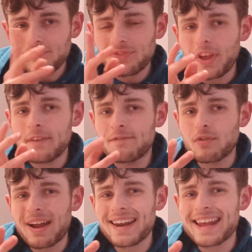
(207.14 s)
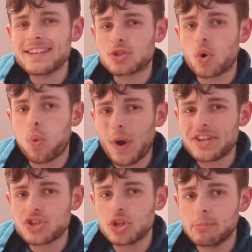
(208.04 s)
Varane is
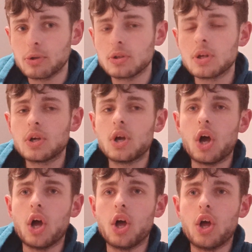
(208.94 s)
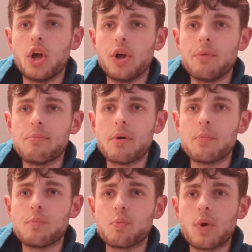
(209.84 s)
questionable in
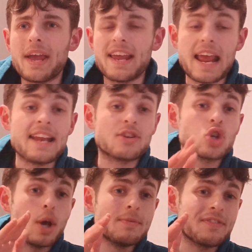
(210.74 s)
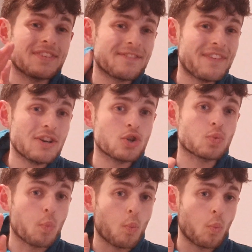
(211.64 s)
terms of his fitness.
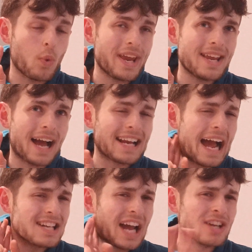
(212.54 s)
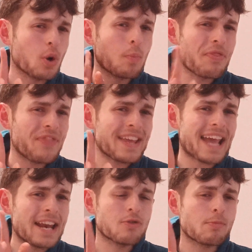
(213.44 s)
I don't think
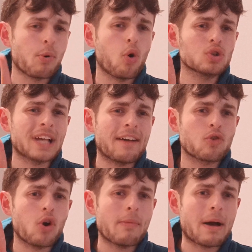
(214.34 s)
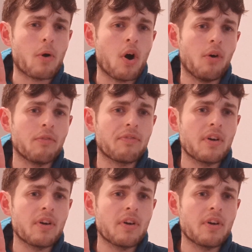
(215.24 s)
any reports have come out of